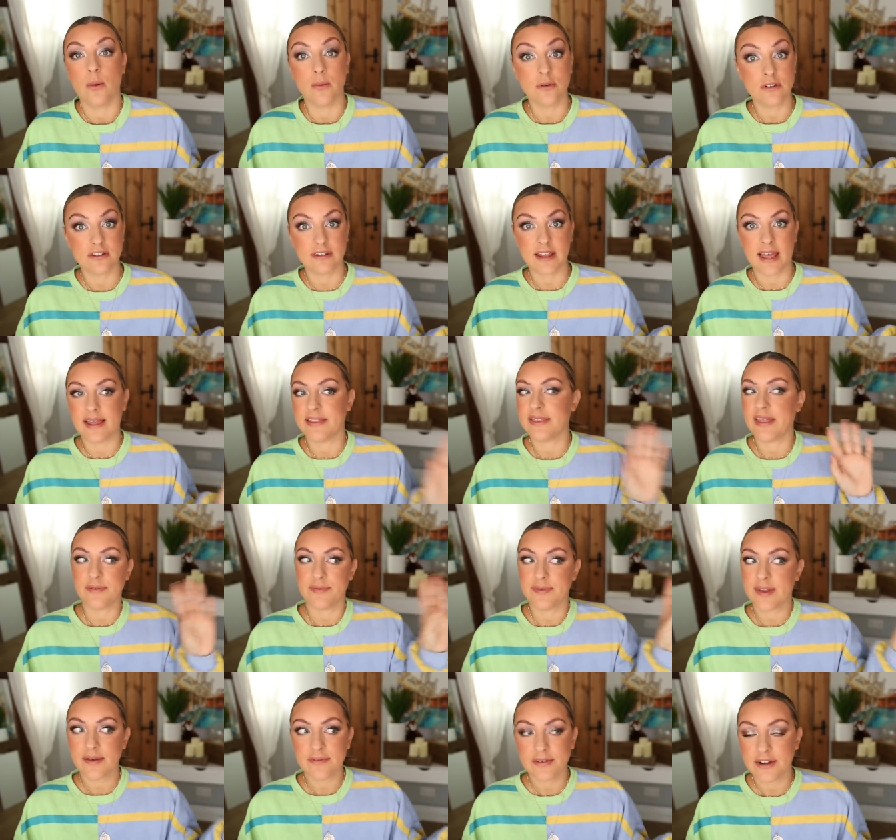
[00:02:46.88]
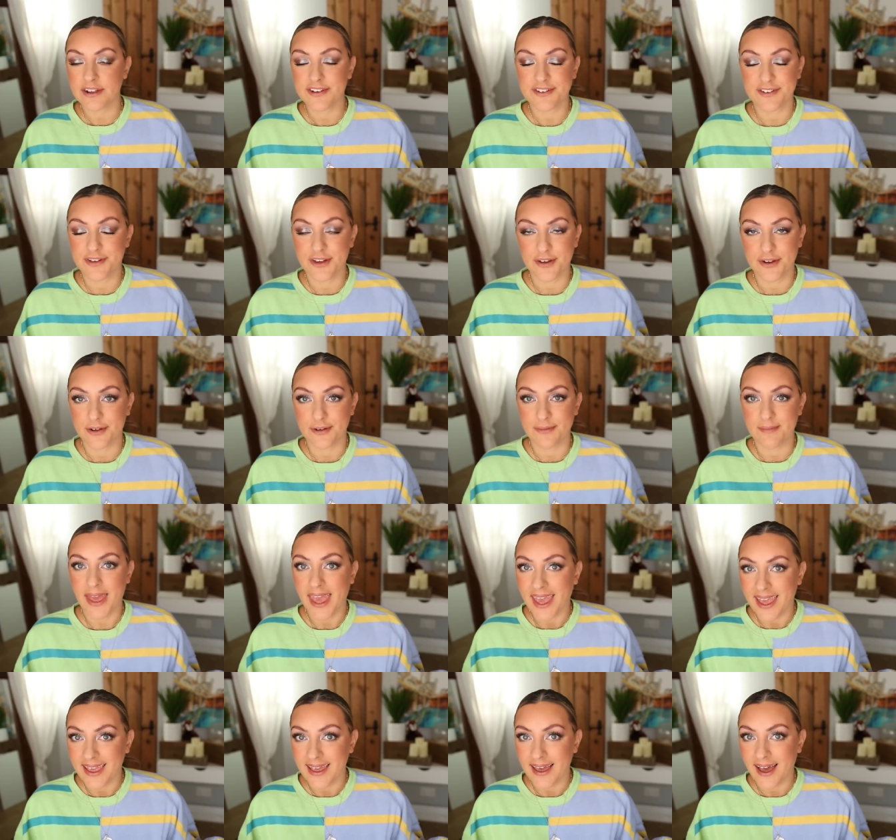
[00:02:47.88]
I will say they've never looked good on
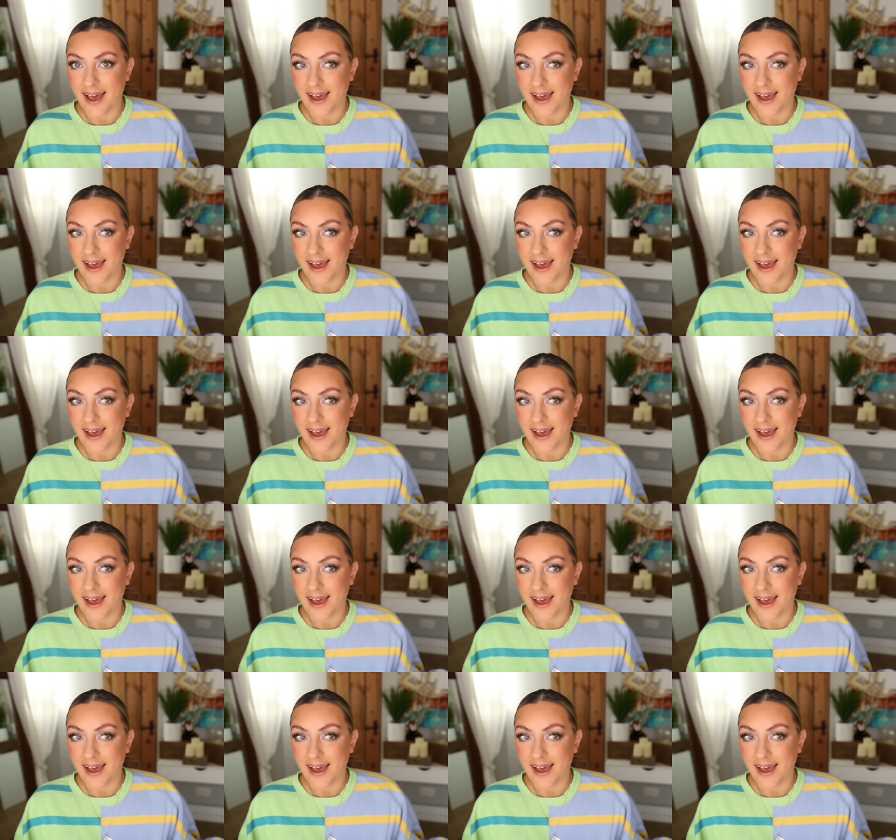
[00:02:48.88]
me.